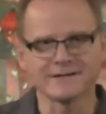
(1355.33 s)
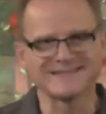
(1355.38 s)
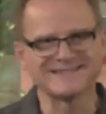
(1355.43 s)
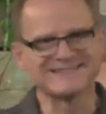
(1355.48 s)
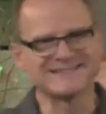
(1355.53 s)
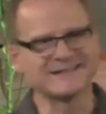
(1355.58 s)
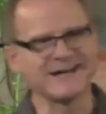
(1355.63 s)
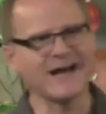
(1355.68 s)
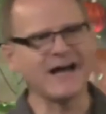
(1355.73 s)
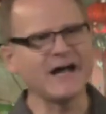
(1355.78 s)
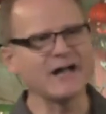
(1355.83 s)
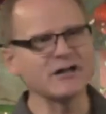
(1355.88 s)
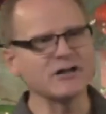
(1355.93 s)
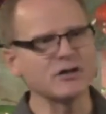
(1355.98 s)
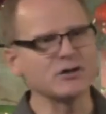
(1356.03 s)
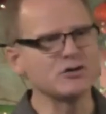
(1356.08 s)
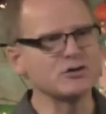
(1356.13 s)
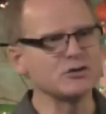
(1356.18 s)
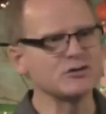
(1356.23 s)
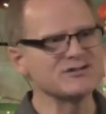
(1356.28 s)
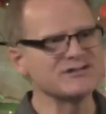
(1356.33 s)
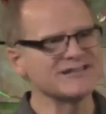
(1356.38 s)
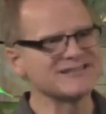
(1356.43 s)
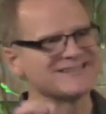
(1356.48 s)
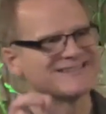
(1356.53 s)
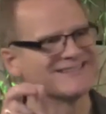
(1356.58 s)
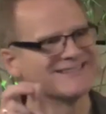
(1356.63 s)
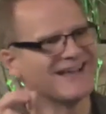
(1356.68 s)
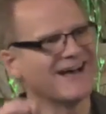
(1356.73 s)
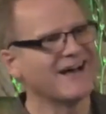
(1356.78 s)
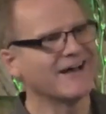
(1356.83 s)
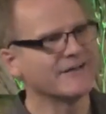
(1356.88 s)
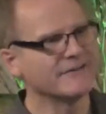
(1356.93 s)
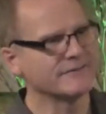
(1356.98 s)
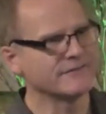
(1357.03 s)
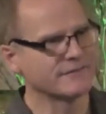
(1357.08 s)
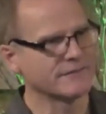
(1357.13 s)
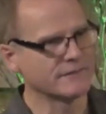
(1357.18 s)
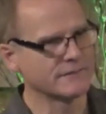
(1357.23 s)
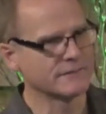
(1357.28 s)
God uses
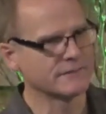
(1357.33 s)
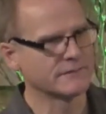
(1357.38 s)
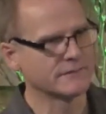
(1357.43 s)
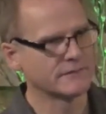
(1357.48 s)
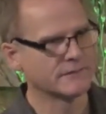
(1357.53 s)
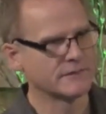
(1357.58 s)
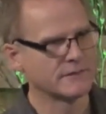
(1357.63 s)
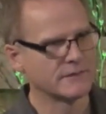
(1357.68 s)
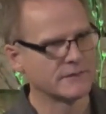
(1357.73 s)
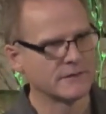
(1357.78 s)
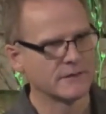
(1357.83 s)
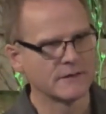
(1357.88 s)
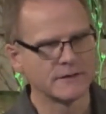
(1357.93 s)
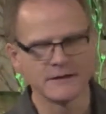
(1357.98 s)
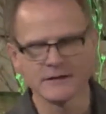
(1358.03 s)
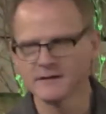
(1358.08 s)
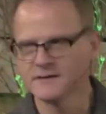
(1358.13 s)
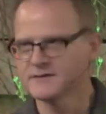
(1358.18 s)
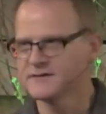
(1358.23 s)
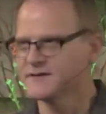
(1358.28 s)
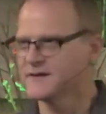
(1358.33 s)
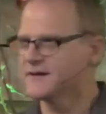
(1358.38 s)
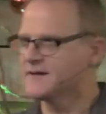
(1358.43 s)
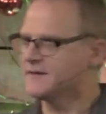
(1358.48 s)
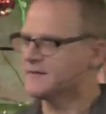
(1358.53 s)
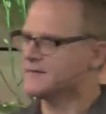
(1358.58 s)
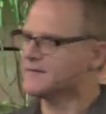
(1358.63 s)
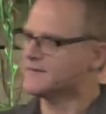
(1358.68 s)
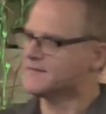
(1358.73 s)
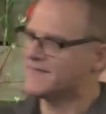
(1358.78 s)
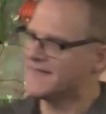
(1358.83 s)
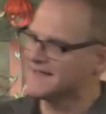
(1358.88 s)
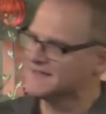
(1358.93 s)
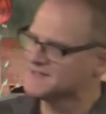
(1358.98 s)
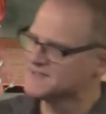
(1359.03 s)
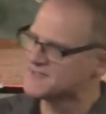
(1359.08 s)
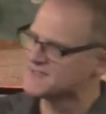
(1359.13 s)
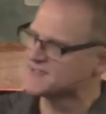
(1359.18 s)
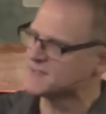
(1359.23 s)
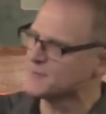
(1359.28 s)
love. See,
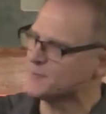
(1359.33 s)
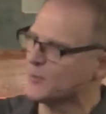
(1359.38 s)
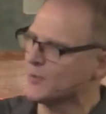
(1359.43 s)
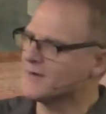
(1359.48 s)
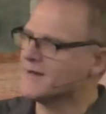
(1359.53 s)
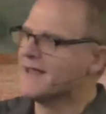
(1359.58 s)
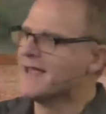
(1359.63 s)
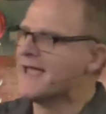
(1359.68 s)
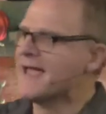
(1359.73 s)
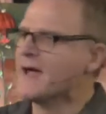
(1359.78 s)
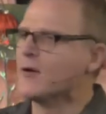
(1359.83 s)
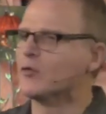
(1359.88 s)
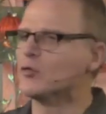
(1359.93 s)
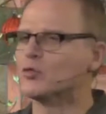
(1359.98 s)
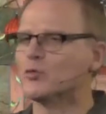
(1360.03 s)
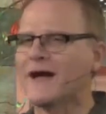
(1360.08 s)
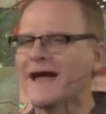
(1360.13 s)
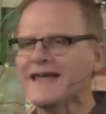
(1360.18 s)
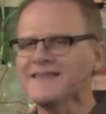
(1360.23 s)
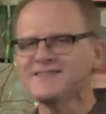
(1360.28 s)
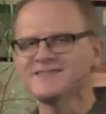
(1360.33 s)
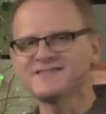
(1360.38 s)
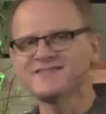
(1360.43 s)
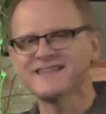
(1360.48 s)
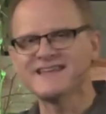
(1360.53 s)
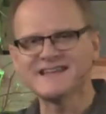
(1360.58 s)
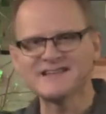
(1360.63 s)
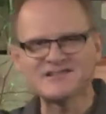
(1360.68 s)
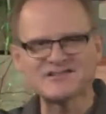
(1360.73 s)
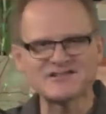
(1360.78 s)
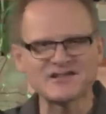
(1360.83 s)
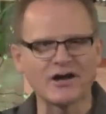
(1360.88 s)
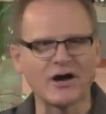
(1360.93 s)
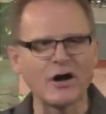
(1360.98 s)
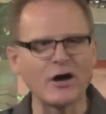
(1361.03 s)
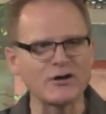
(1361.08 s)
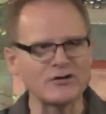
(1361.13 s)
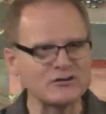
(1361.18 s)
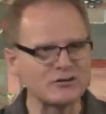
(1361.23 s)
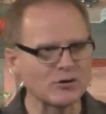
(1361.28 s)
this is important write this
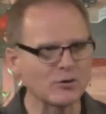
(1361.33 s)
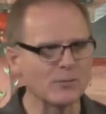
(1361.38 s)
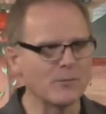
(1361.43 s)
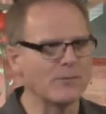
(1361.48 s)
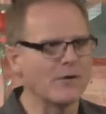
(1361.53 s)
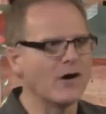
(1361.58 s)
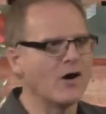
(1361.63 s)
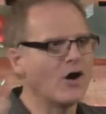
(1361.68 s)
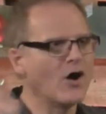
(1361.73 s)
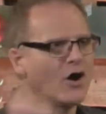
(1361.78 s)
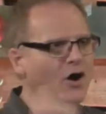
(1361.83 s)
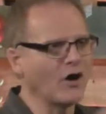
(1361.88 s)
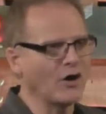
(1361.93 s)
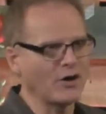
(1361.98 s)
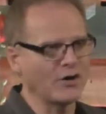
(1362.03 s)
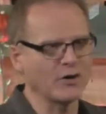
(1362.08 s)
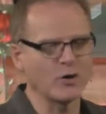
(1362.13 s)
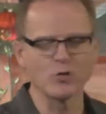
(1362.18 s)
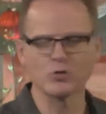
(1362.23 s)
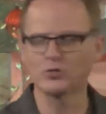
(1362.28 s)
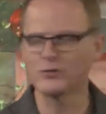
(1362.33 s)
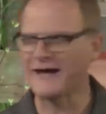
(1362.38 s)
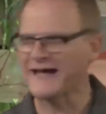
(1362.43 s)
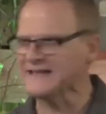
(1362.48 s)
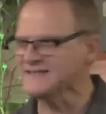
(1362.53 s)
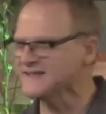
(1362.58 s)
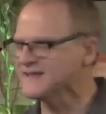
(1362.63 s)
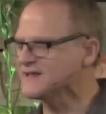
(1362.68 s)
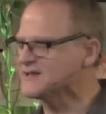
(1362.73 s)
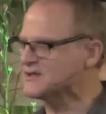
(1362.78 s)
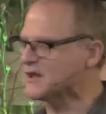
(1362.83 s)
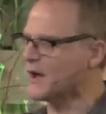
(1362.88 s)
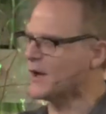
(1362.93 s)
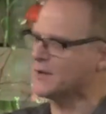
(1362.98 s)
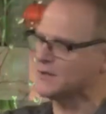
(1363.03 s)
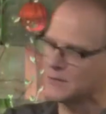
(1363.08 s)
on your heart, write this on